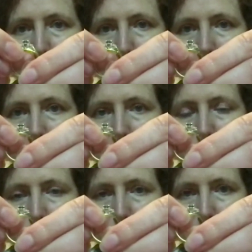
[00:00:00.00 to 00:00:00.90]
the light
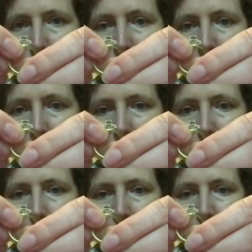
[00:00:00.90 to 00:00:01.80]
stream in
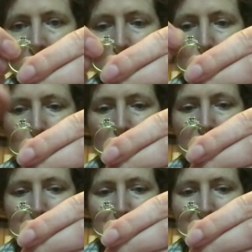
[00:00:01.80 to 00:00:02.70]
there and
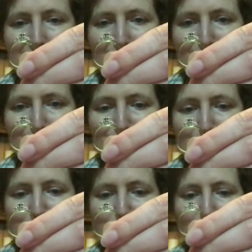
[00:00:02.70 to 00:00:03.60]
really making those
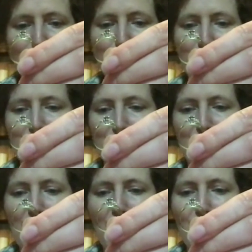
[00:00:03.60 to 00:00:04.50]
gemstones
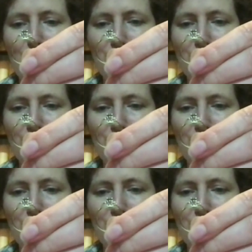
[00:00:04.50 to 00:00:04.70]
glow,